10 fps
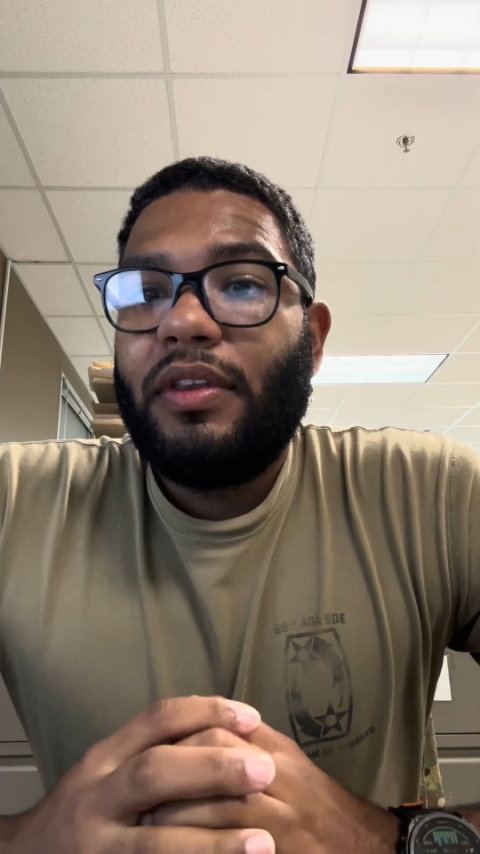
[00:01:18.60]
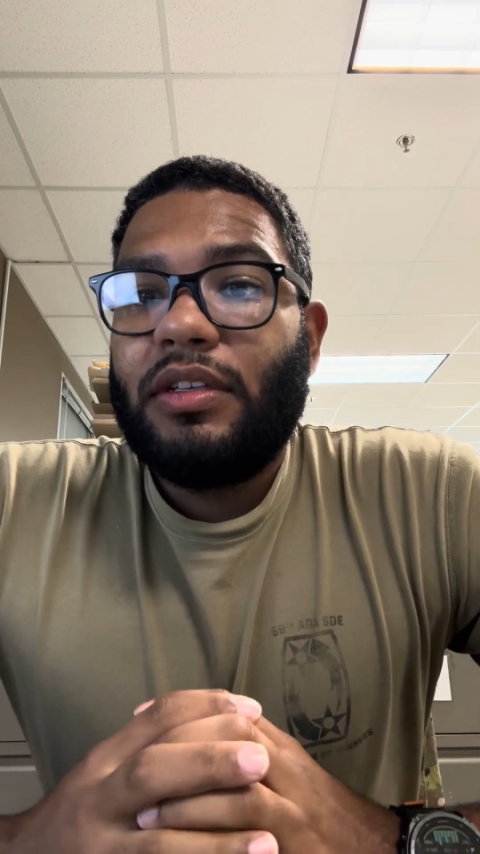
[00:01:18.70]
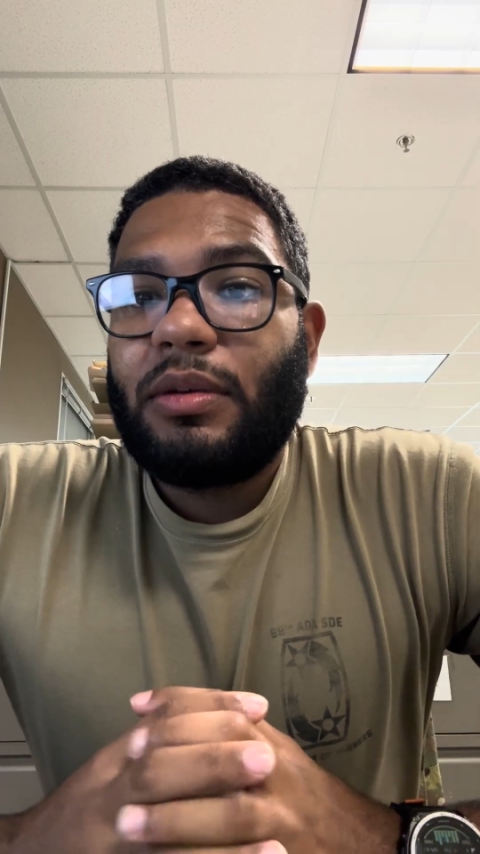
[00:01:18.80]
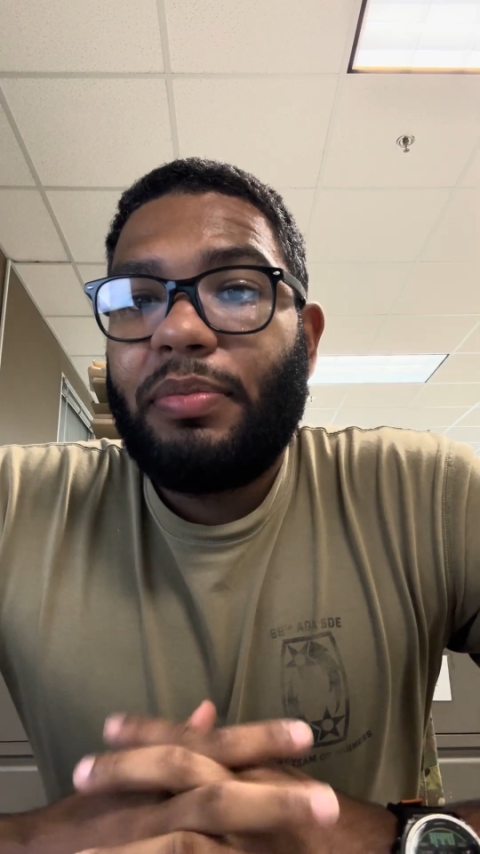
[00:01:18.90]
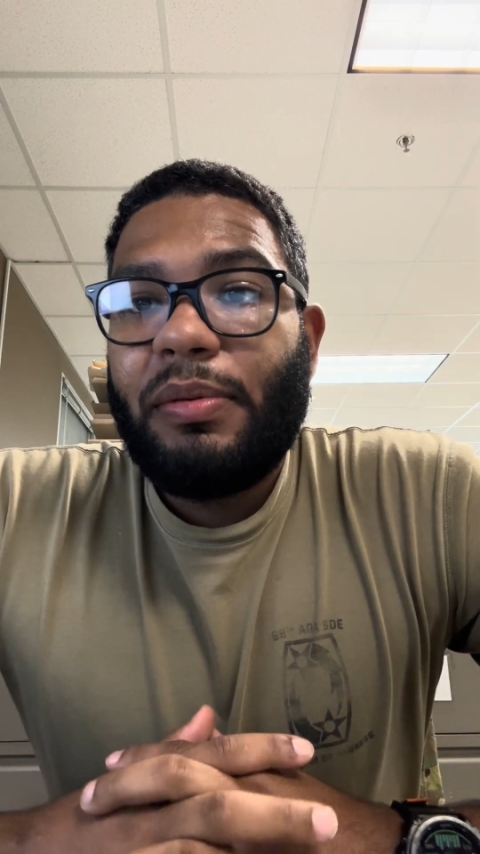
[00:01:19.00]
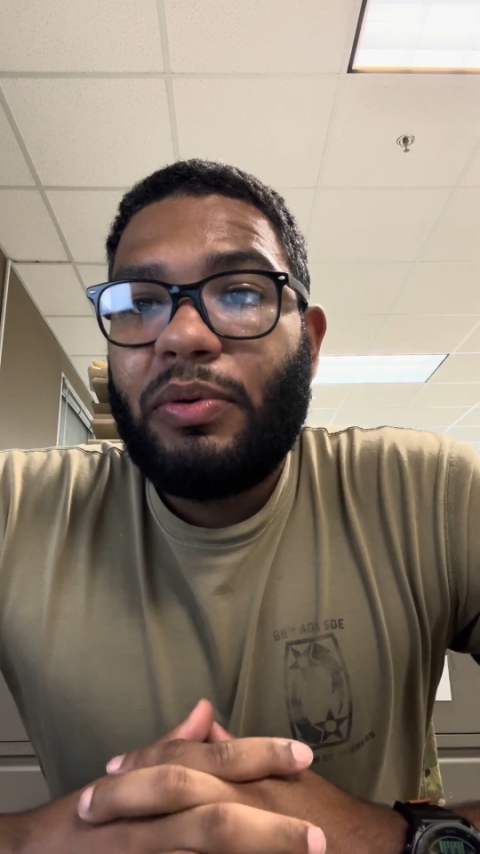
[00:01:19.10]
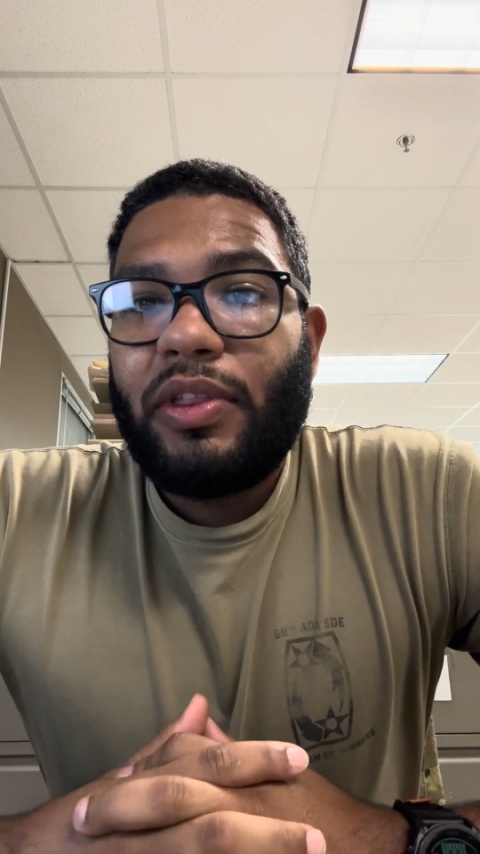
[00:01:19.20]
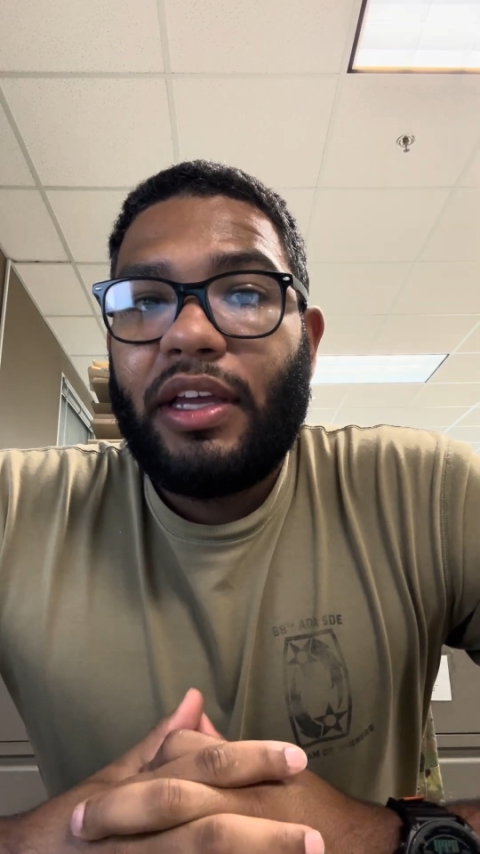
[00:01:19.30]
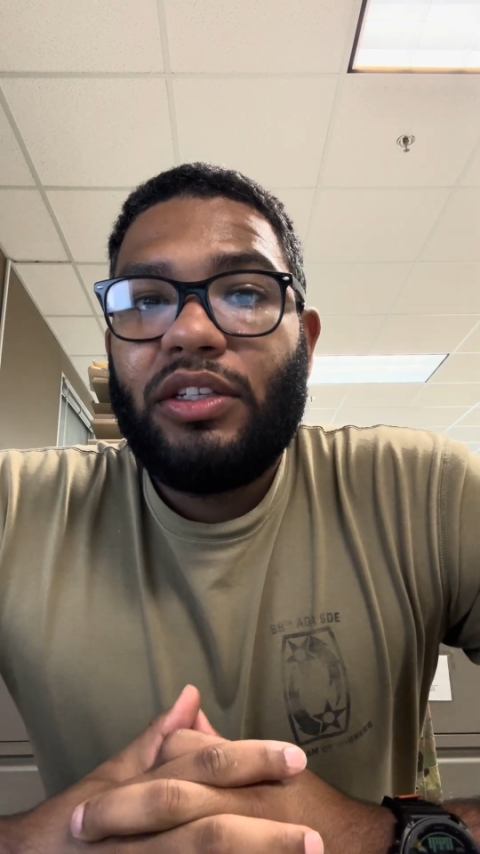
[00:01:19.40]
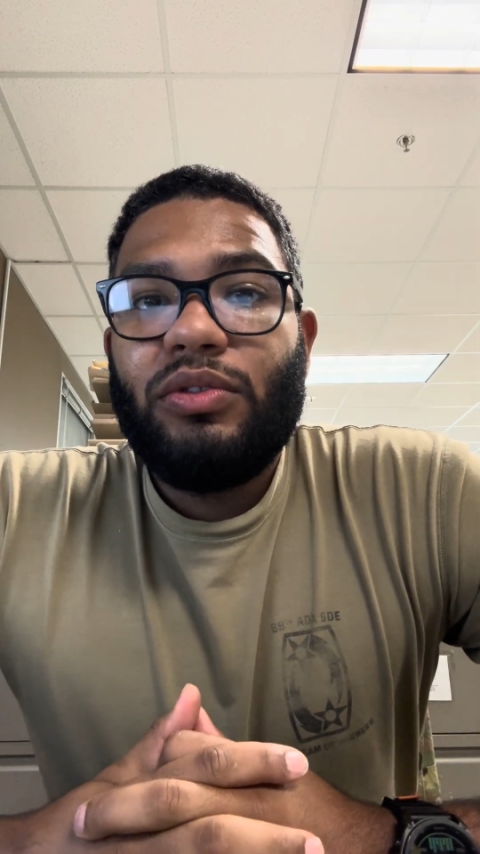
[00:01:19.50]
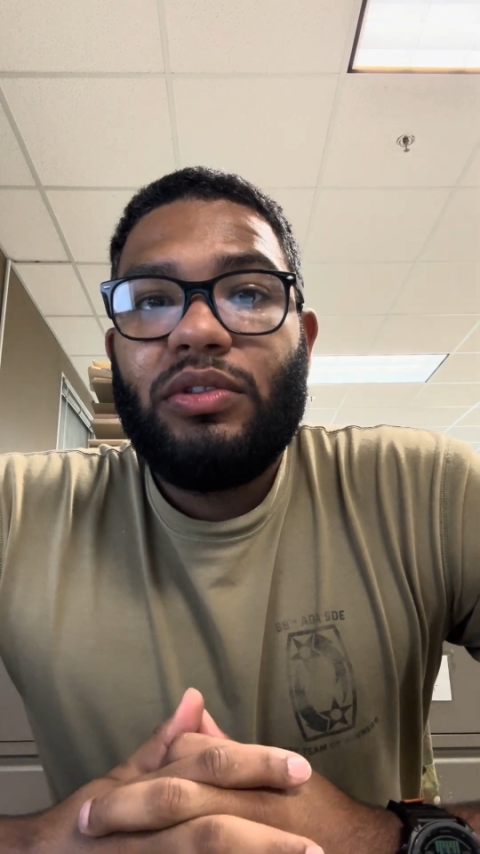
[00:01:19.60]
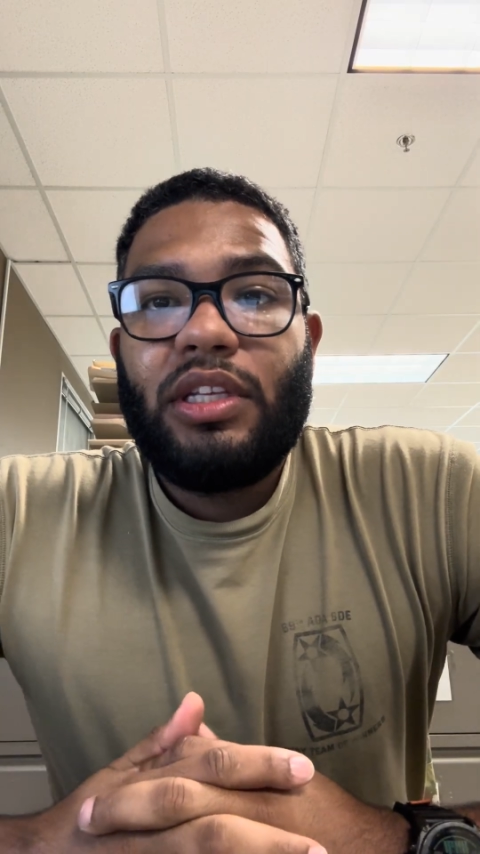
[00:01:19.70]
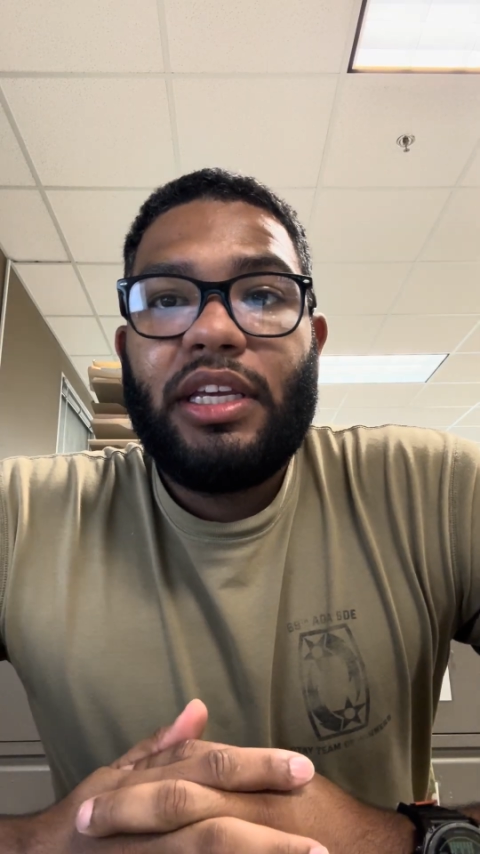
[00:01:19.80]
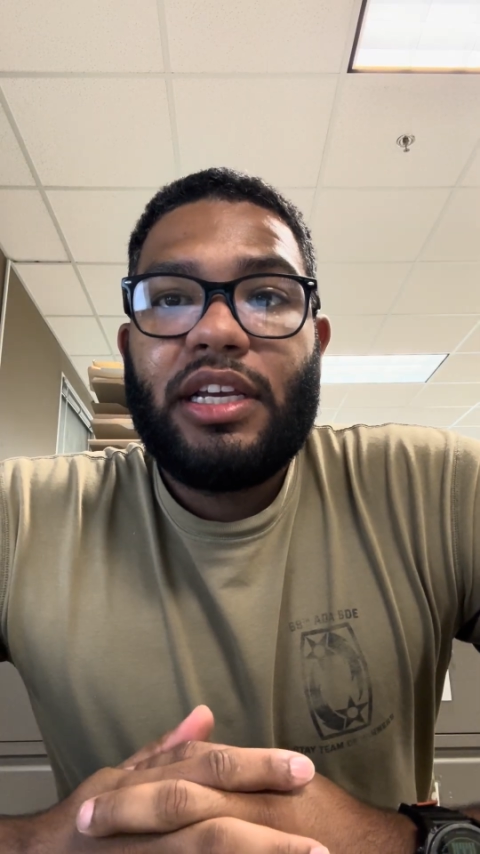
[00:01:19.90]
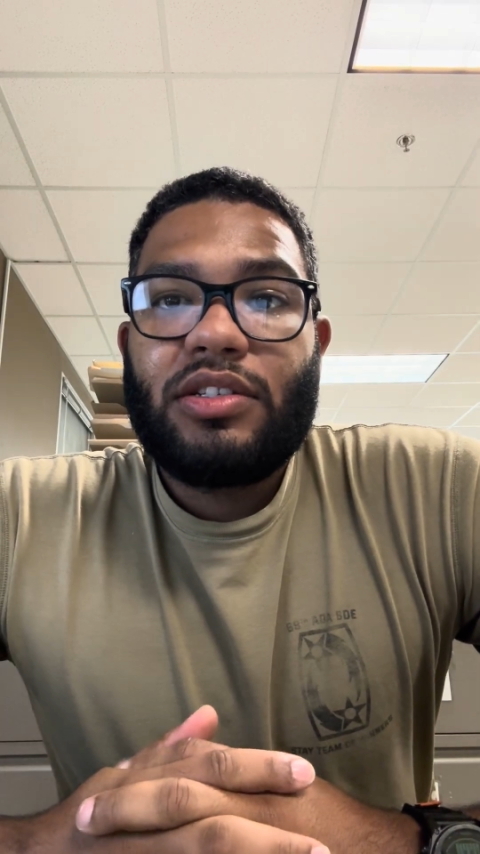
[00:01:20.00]
Some people that use
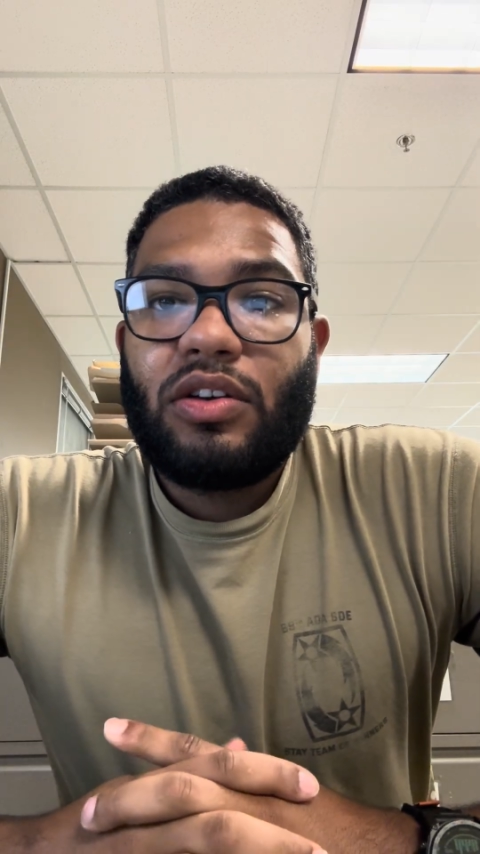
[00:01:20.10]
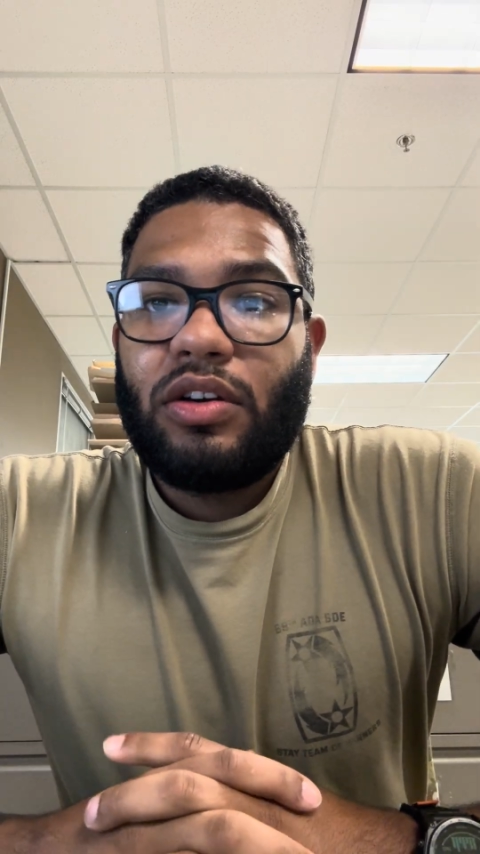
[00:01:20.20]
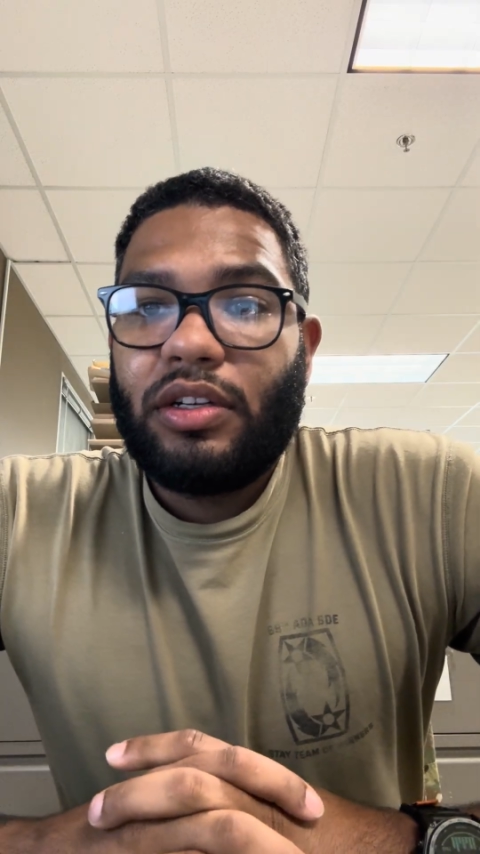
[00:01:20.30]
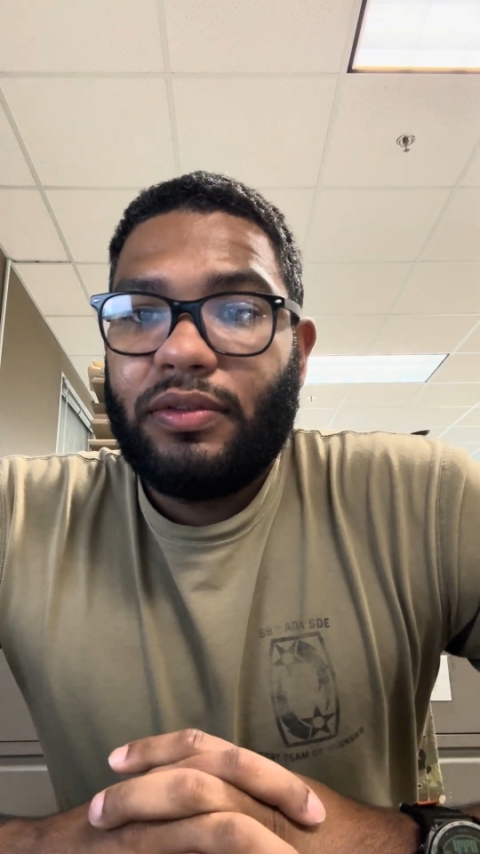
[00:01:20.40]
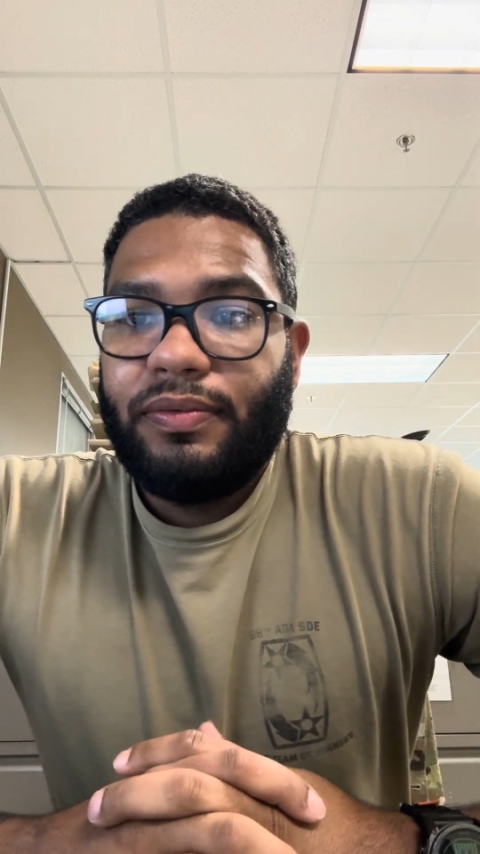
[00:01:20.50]
the ESR,